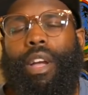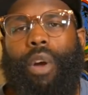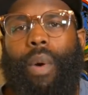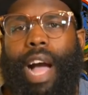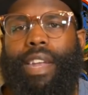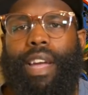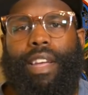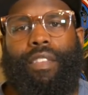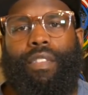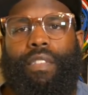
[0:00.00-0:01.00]
Go out there,
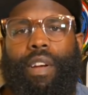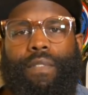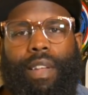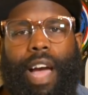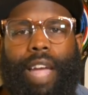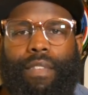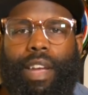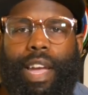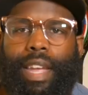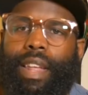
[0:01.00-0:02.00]
get yourself a life
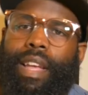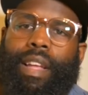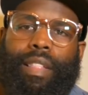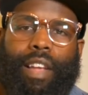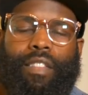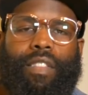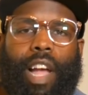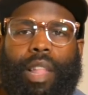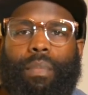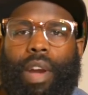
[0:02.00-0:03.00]
gain. Let's
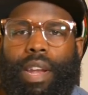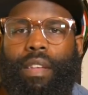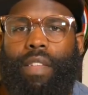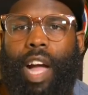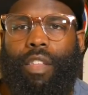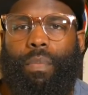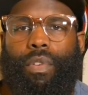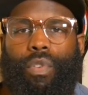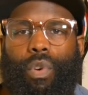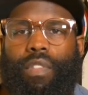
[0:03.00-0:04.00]
celebrate these
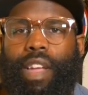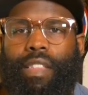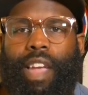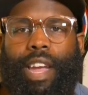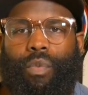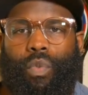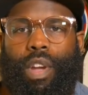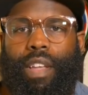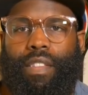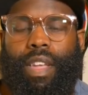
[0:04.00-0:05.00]
entrepreneurs that take
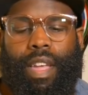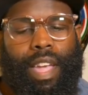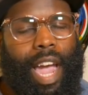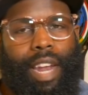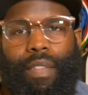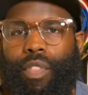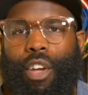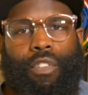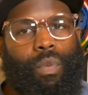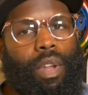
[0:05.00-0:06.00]
risks and in
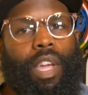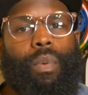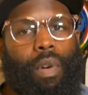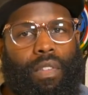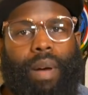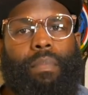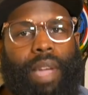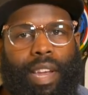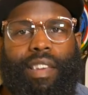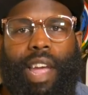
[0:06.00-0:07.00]
this one, it was a
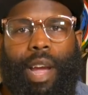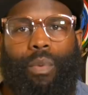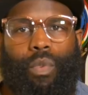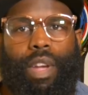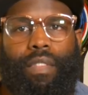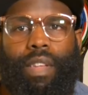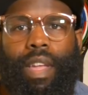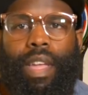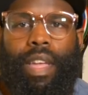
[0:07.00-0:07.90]
big damn risk.